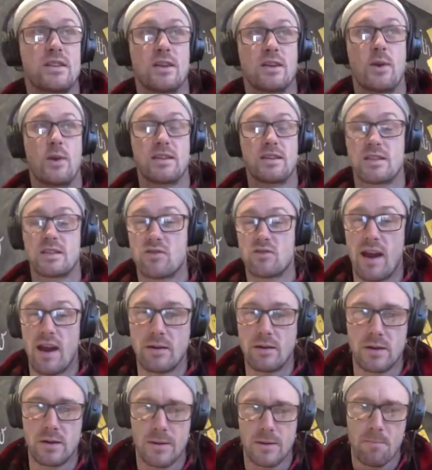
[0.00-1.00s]
questions around
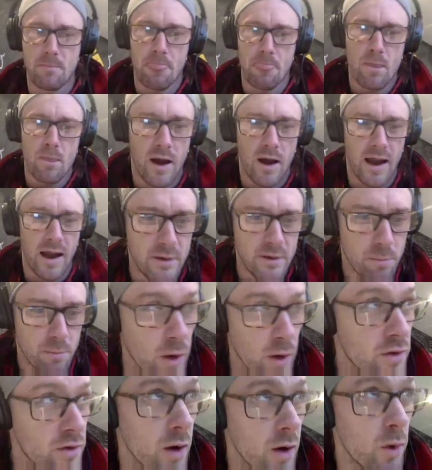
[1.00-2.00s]
I had a bloke
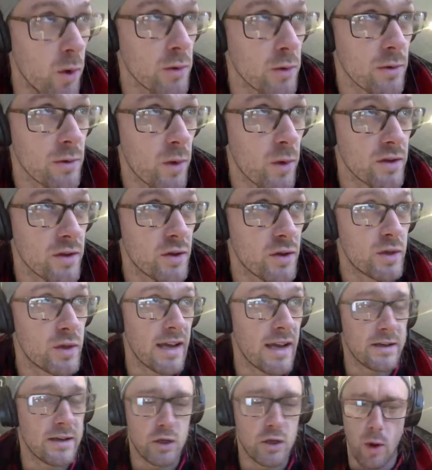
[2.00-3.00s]
that I worked with once who
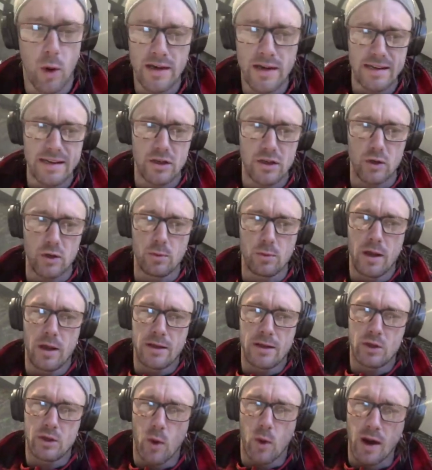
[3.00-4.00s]
said, do I need to
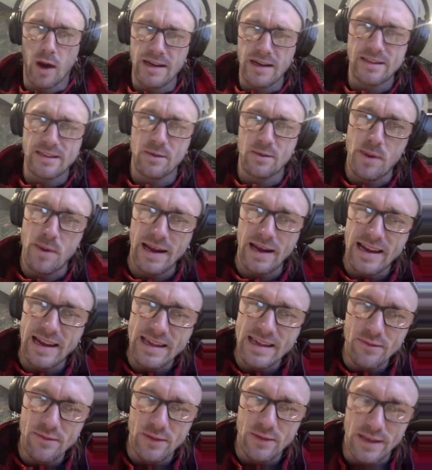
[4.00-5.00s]

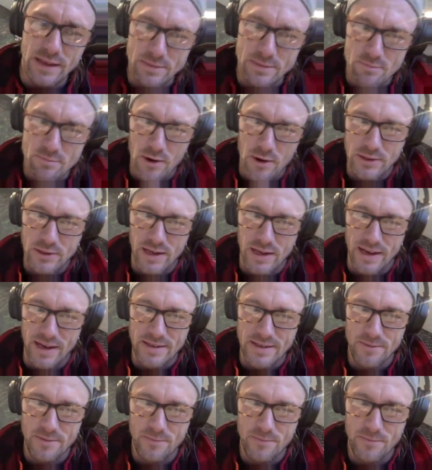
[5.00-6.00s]
believe in this process?
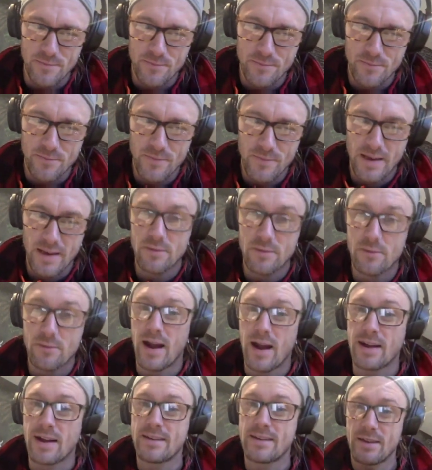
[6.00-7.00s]
In
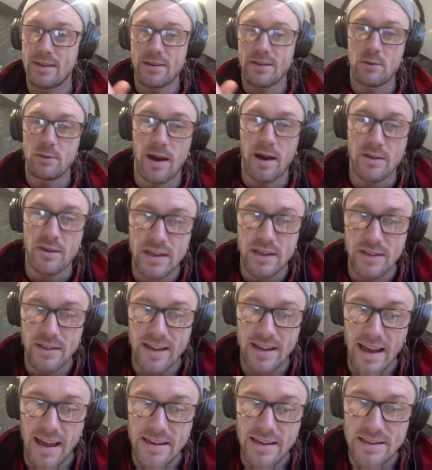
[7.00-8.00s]
fact, you might have seen the
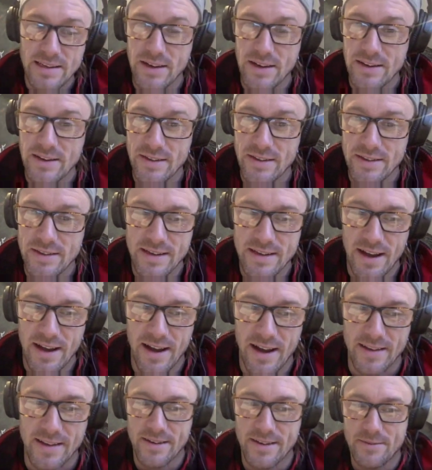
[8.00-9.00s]
case study at the start
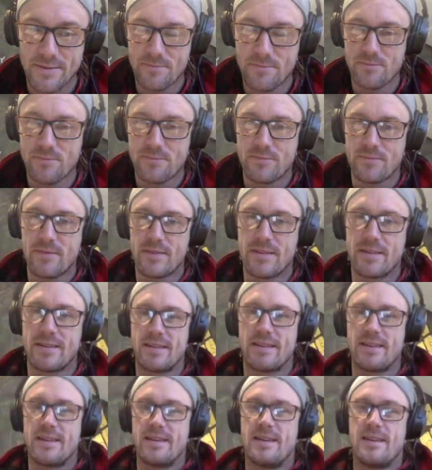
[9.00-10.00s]

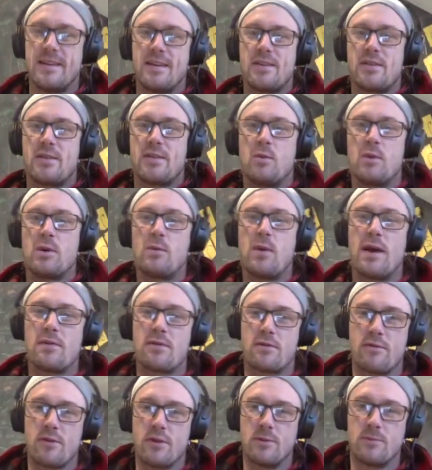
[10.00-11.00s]
that we went
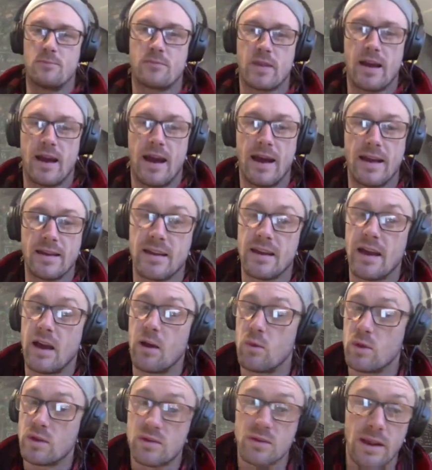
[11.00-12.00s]
through. And
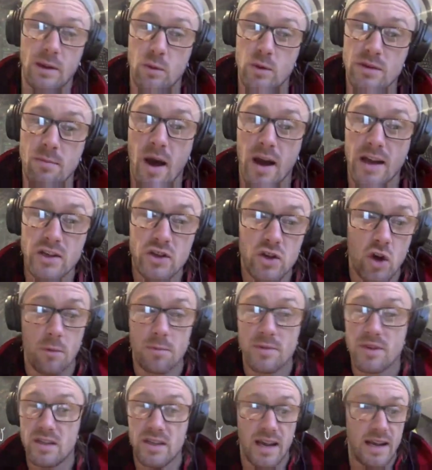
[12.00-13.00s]
it was my job to
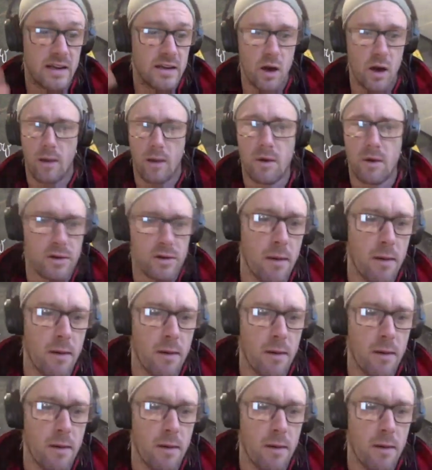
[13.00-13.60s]
say, no, I'm